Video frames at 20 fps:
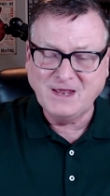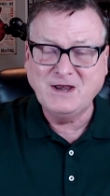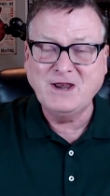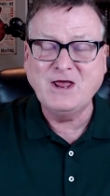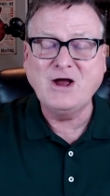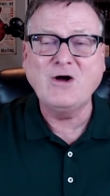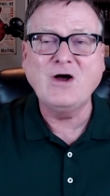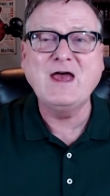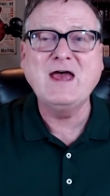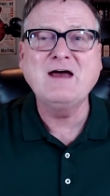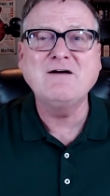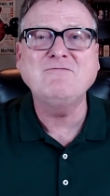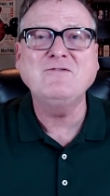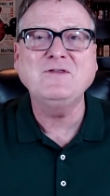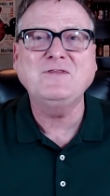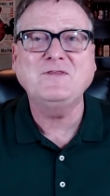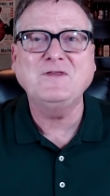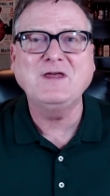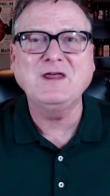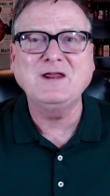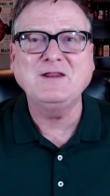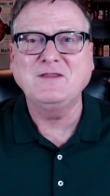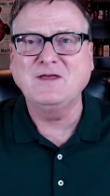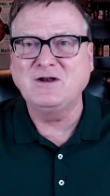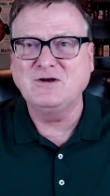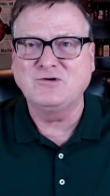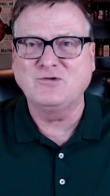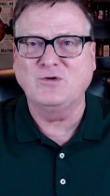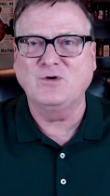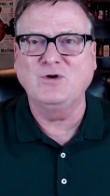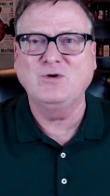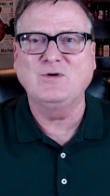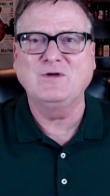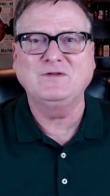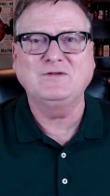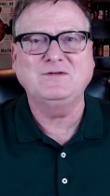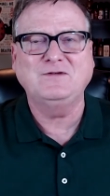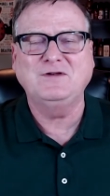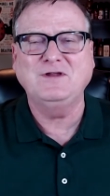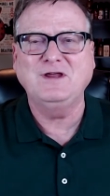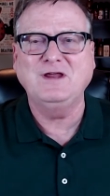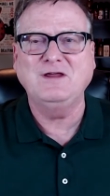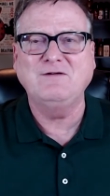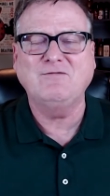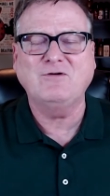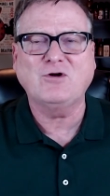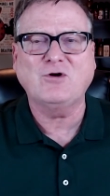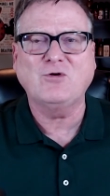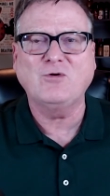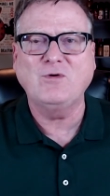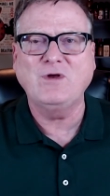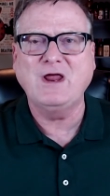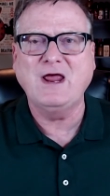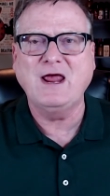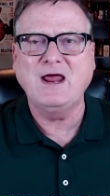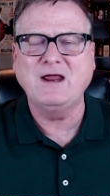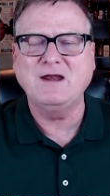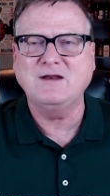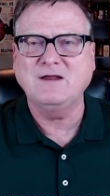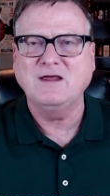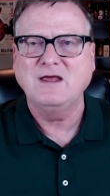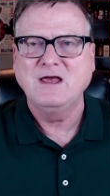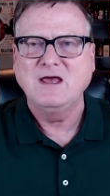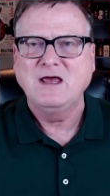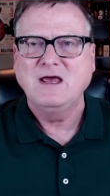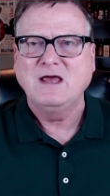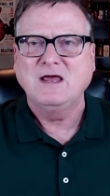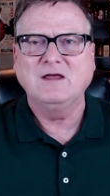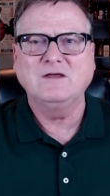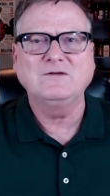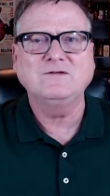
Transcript: Now everything that Drew and Steve create is